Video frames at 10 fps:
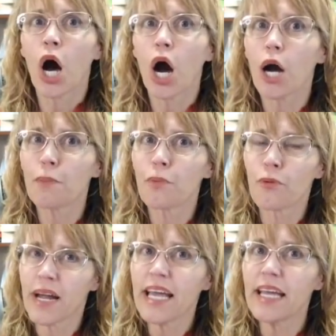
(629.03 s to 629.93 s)
Our
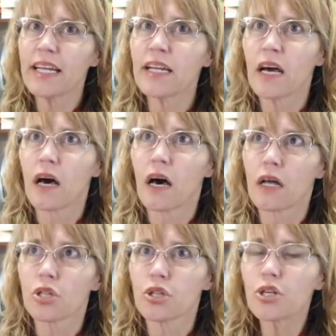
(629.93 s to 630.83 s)
brain
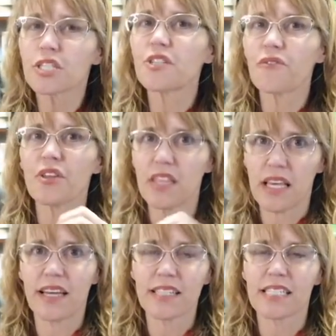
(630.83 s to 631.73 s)
looks for
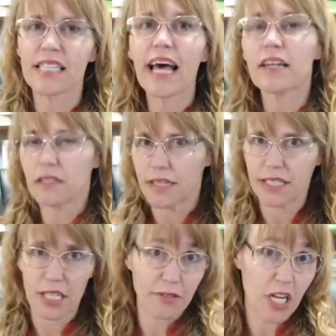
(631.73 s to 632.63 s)
things that,
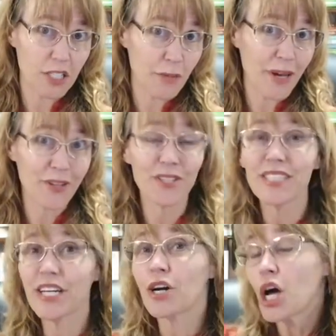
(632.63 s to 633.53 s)
as I talked about
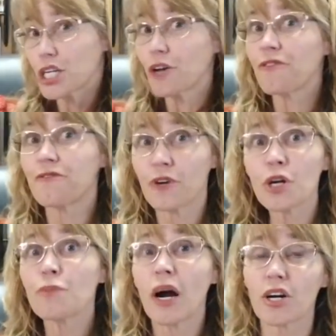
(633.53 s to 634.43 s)
earlier,
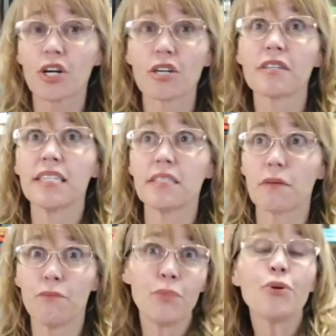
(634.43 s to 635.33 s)
confirm our current
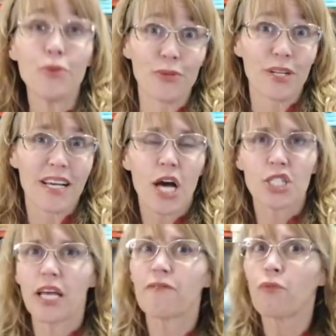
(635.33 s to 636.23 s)
mood.
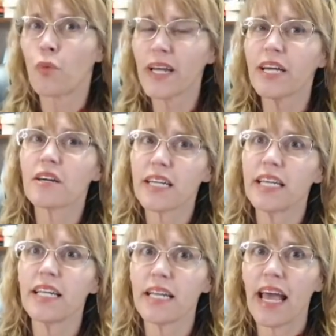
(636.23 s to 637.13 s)
If we are
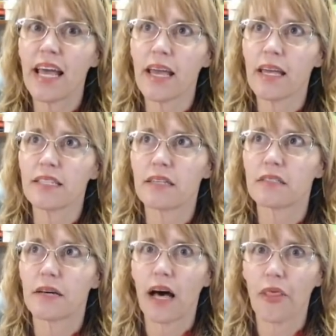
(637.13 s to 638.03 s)
in a,
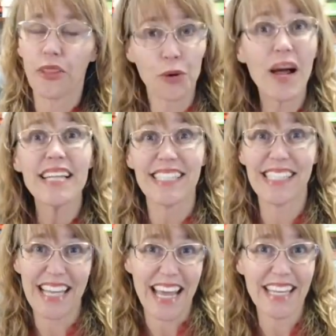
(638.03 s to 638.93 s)
a threat
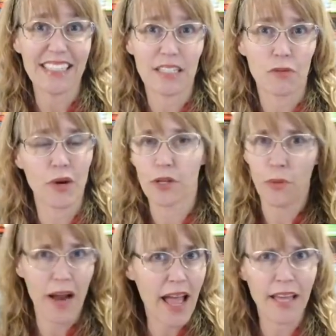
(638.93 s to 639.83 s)
state, whether
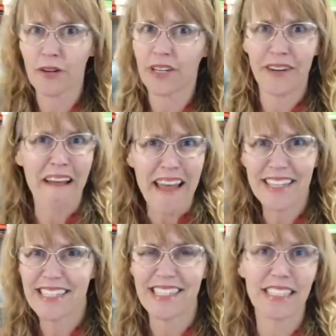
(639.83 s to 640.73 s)
we're angry or
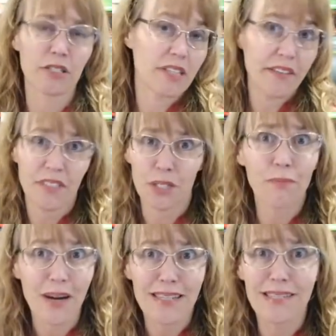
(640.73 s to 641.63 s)
anxious or even
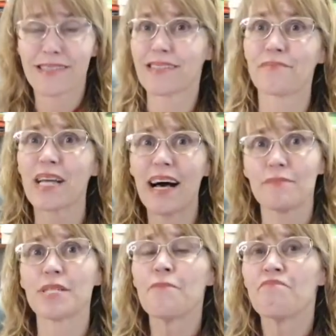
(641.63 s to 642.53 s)
depressed sometimes,